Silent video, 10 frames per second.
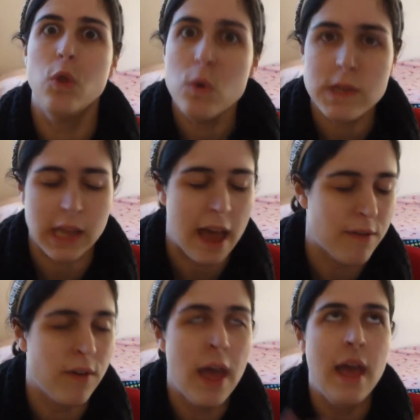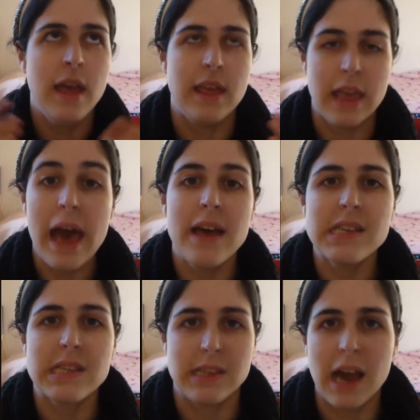lose life.
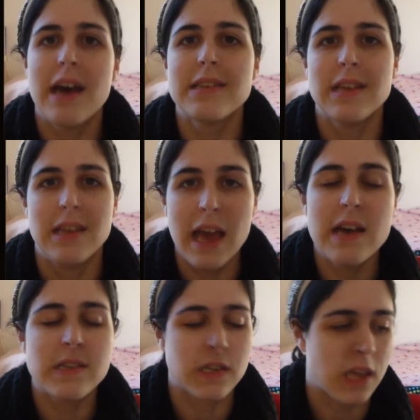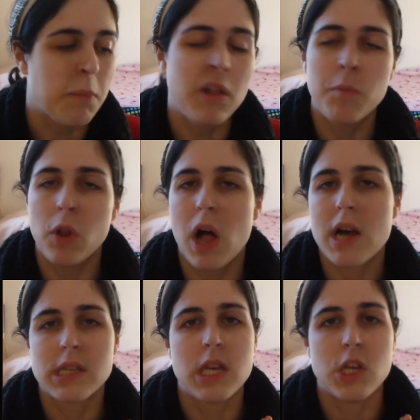Yes, yes, yes, Disciple of
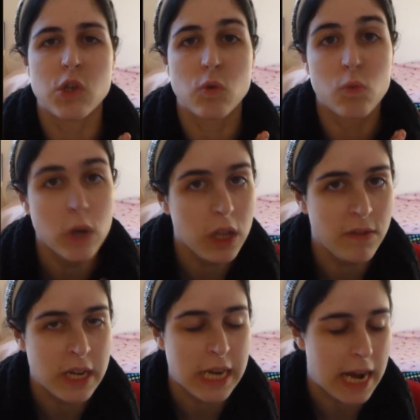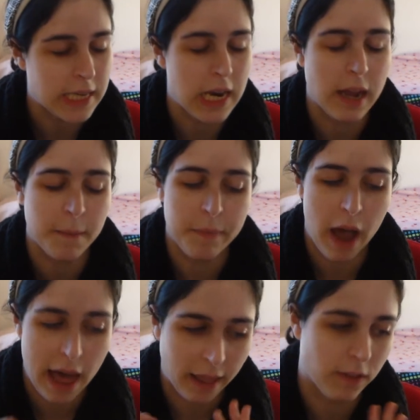Bolas is really fantastic.
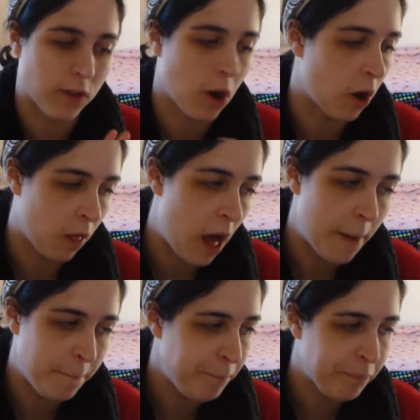I like this card a lot.